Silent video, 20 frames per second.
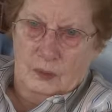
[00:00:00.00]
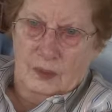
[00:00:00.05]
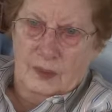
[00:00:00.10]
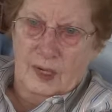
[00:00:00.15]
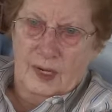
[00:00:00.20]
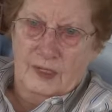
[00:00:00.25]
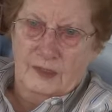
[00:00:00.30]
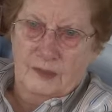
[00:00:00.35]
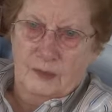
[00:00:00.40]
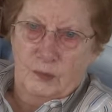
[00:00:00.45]

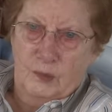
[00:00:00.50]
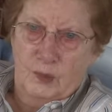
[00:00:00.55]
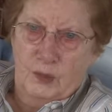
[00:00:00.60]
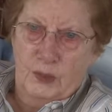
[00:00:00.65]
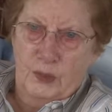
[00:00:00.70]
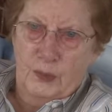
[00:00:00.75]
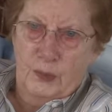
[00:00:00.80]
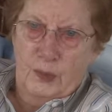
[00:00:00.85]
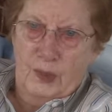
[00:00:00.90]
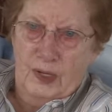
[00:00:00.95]
And that's where
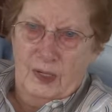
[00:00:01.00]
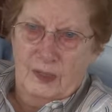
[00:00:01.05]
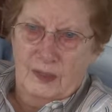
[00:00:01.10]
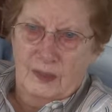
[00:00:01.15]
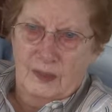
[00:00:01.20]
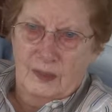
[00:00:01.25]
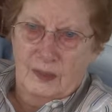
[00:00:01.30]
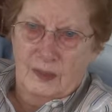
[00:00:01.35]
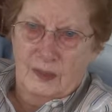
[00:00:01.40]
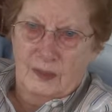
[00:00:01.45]
you
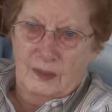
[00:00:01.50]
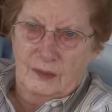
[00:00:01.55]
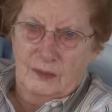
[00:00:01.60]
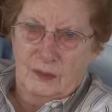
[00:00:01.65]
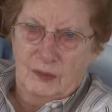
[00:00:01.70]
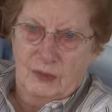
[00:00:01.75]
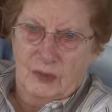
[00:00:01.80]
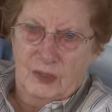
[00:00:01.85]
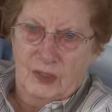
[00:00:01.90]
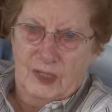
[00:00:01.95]
had
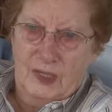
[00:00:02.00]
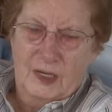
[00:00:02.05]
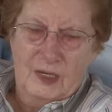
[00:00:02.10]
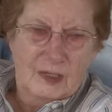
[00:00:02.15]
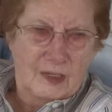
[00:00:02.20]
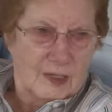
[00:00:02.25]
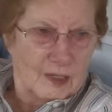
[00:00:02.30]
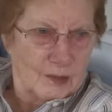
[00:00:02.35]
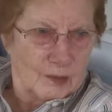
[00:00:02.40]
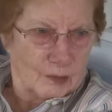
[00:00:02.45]
the
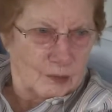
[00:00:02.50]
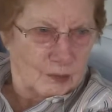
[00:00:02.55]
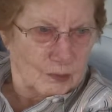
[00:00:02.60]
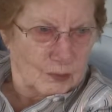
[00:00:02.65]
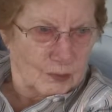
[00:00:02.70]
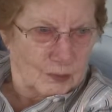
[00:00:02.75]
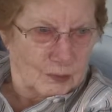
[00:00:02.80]
kitty.